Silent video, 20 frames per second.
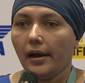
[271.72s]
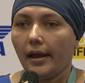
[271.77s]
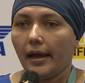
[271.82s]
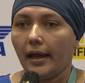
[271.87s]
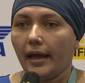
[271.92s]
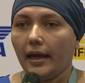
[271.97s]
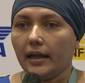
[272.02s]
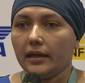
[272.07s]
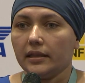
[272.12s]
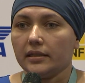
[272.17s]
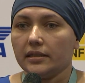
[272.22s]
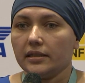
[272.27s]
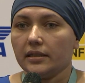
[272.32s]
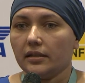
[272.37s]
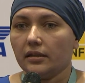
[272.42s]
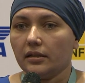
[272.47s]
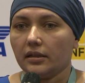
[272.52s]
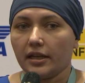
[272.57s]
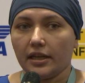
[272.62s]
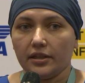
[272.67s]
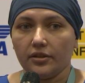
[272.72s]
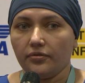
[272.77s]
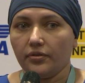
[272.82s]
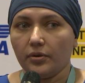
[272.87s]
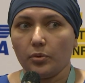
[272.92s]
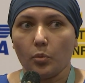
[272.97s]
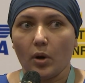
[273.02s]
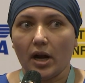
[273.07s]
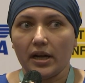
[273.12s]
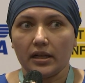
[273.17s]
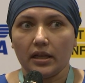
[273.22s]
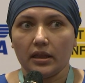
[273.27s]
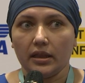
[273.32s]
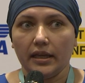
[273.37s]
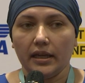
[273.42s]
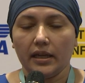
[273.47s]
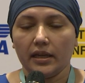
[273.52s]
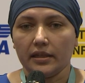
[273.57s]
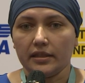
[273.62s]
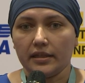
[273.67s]
and kind of in one
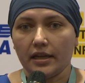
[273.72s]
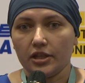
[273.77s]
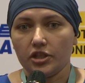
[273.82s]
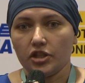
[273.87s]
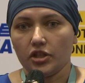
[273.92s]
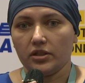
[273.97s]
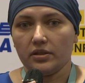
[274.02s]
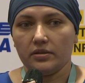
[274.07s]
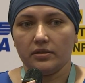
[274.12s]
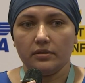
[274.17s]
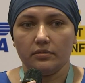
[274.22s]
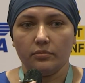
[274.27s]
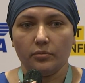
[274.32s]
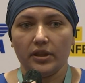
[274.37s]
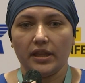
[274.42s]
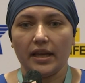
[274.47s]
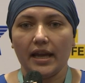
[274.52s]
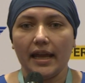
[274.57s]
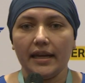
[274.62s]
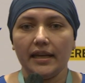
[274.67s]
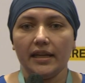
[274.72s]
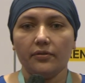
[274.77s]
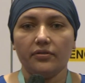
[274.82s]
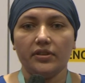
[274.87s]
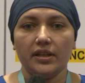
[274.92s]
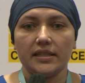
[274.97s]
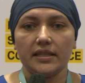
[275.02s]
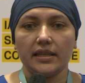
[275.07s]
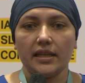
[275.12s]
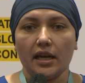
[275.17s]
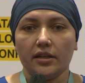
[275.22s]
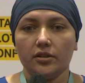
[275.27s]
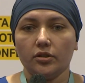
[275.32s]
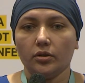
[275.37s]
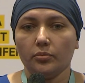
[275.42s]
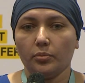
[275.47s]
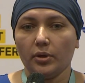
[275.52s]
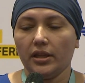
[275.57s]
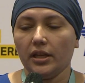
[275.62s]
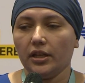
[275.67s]
click attach it with any of the
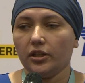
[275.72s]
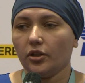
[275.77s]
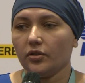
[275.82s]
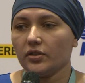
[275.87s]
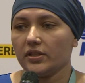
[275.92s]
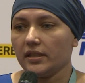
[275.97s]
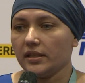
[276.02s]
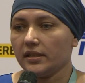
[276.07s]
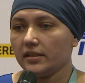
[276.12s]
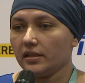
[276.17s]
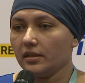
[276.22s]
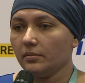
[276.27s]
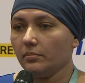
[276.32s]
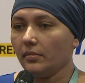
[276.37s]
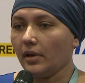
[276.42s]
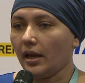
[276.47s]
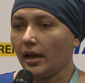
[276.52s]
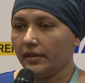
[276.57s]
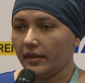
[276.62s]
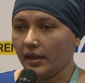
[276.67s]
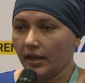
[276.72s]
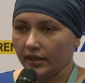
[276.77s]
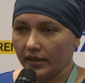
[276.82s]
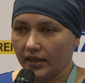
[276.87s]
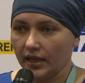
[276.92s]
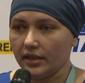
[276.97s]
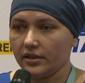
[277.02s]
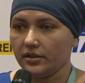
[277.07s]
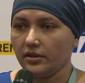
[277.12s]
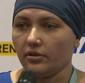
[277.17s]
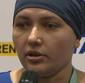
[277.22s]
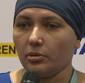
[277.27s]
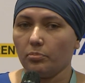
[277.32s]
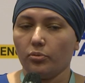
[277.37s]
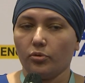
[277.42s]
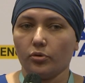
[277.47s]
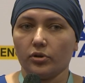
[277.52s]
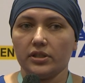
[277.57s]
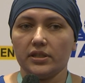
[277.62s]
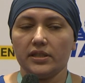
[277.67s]
schedule within your system and then get the
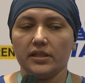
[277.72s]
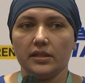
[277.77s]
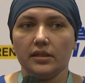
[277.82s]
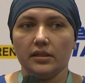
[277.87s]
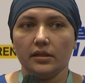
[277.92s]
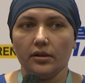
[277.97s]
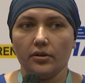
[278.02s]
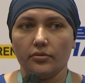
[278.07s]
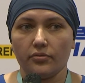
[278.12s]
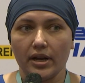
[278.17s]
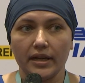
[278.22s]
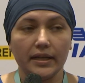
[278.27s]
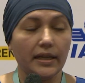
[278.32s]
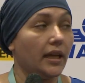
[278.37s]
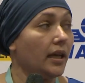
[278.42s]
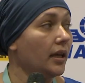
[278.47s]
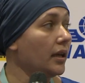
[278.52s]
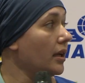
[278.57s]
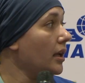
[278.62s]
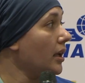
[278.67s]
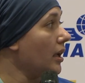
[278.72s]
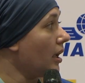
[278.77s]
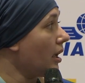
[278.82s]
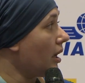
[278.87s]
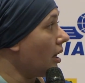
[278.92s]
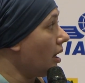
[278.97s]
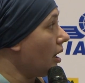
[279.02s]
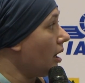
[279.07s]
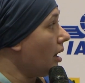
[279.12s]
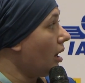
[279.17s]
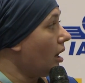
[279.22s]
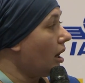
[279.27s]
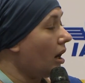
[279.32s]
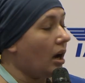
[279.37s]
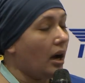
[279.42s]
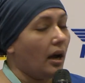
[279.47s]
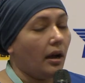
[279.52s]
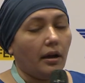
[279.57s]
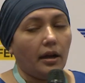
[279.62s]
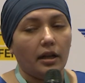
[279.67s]
reports ready.
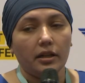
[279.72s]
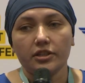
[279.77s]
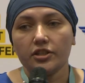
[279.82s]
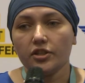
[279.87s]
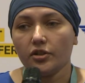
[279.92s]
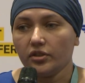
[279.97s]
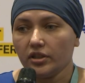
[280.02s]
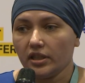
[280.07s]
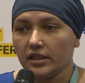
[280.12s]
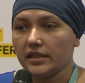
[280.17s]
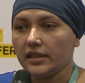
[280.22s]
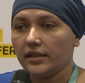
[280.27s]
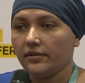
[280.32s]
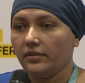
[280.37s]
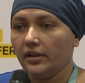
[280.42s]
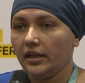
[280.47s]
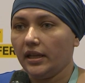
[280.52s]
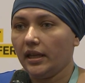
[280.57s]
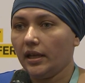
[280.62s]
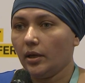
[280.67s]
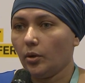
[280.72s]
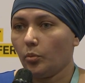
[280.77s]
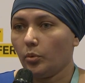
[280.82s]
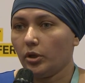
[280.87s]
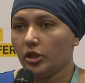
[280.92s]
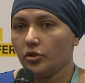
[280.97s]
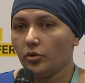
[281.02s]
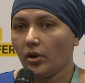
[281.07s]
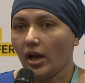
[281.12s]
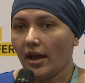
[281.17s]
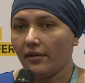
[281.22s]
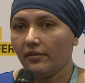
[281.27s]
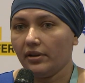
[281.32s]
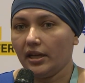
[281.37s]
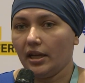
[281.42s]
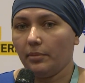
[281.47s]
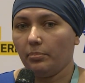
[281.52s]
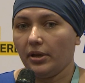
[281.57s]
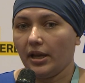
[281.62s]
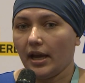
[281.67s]
Alternatively, we do have an
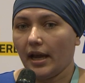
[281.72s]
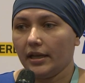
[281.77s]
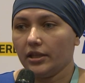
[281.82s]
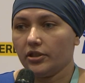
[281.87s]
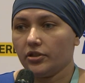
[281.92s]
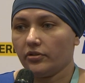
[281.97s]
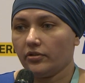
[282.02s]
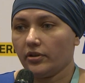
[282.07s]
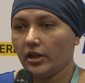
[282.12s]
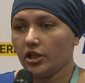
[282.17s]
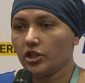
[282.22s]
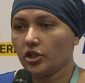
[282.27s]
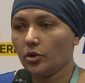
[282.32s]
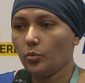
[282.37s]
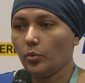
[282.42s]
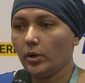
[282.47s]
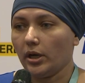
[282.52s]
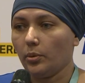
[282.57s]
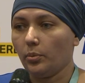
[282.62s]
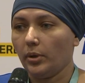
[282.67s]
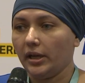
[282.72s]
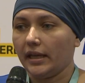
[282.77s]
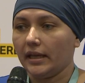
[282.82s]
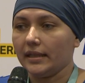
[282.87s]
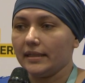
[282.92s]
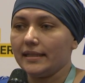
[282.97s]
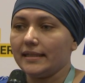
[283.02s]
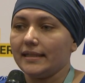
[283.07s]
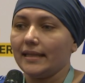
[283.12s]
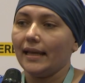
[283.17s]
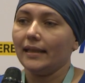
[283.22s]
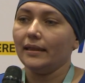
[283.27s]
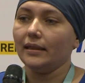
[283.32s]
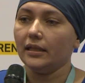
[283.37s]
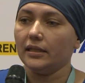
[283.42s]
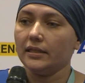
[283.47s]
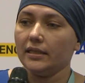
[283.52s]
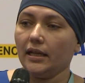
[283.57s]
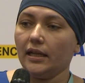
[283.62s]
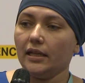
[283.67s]
API integration where we can send
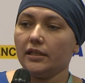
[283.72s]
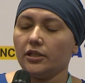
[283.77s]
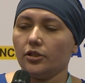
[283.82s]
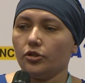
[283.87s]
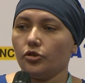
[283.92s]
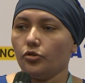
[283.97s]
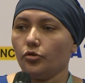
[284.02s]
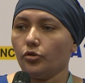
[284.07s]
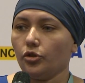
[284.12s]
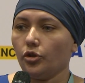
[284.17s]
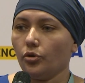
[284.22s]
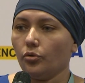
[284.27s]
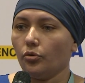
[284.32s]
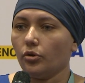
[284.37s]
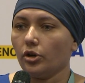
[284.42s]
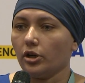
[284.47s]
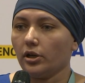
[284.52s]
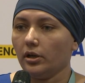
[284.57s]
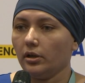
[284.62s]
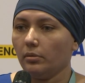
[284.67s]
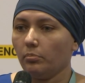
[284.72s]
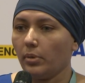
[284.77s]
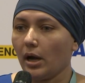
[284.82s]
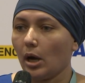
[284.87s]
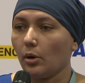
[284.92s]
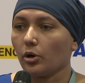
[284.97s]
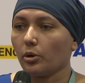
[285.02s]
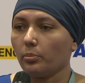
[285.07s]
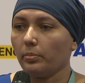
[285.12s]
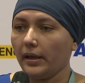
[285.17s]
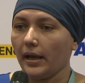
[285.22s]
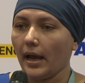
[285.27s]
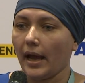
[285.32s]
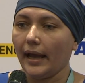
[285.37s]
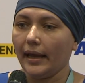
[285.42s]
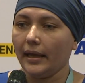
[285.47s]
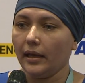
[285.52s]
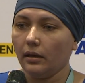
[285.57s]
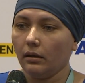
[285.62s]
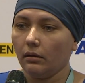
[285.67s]
the data to your Power
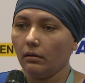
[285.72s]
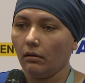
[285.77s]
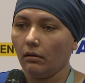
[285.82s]
BI